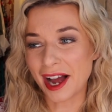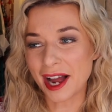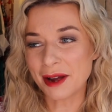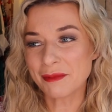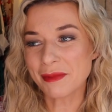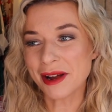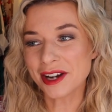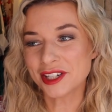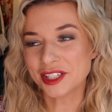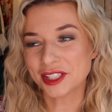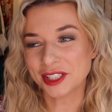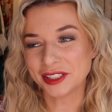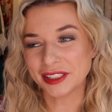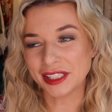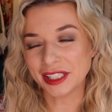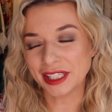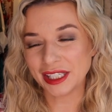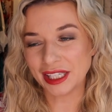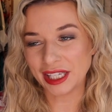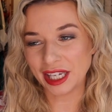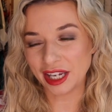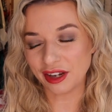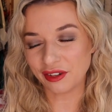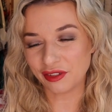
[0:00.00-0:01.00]
I'm actually going
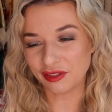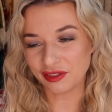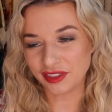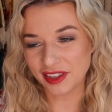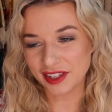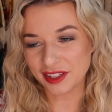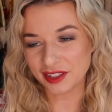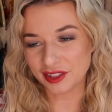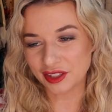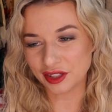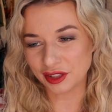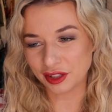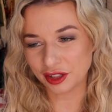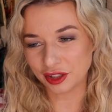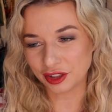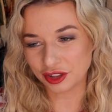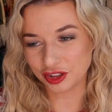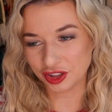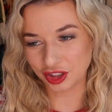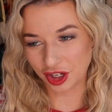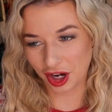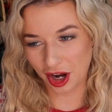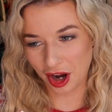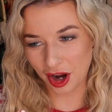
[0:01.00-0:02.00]
to gift this to
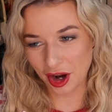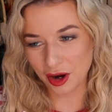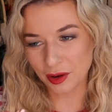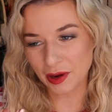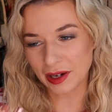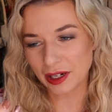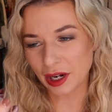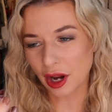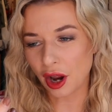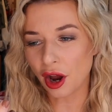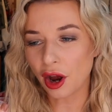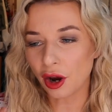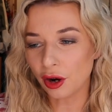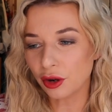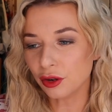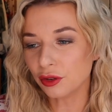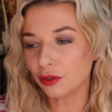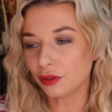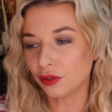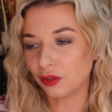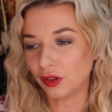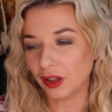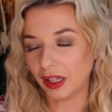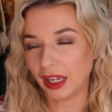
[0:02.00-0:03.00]
Joe, and
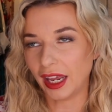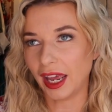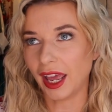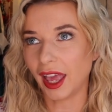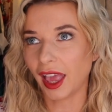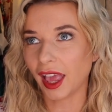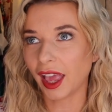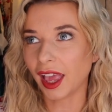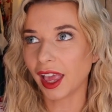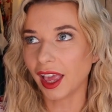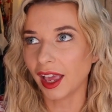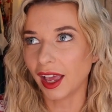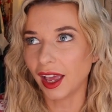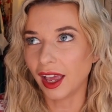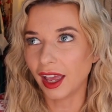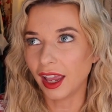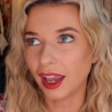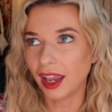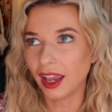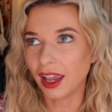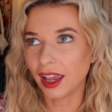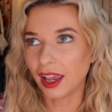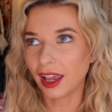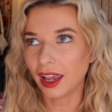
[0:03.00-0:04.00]
hopefully
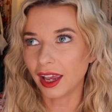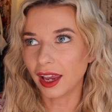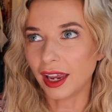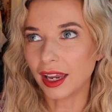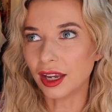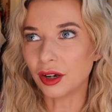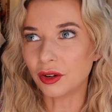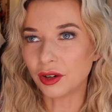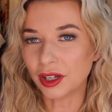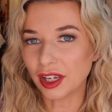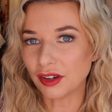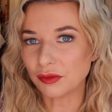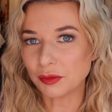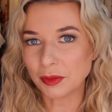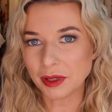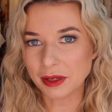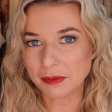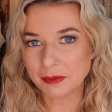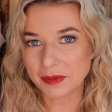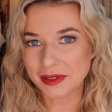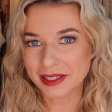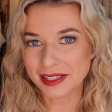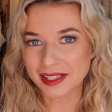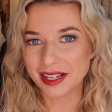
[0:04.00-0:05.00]
he'll give me
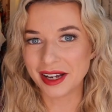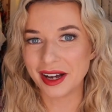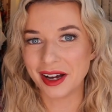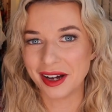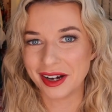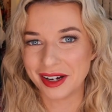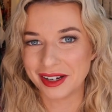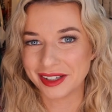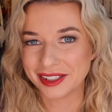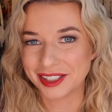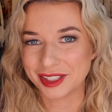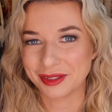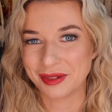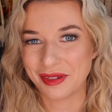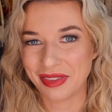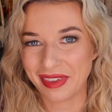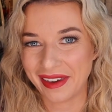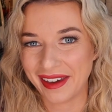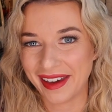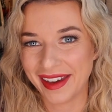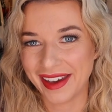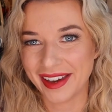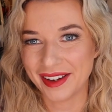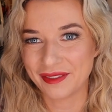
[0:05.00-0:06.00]
a massage with
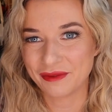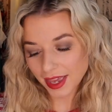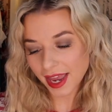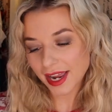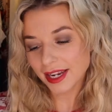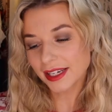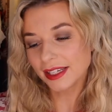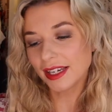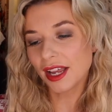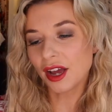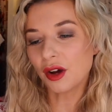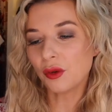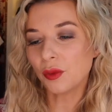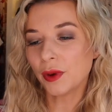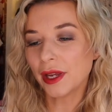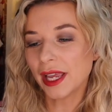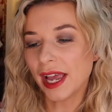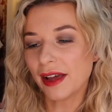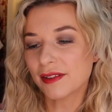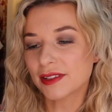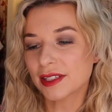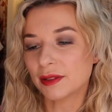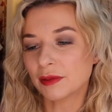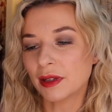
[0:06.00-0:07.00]
it. Then we
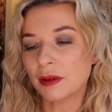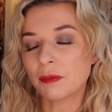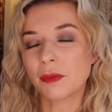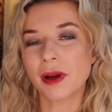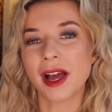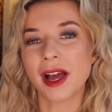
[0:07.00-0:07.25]
have something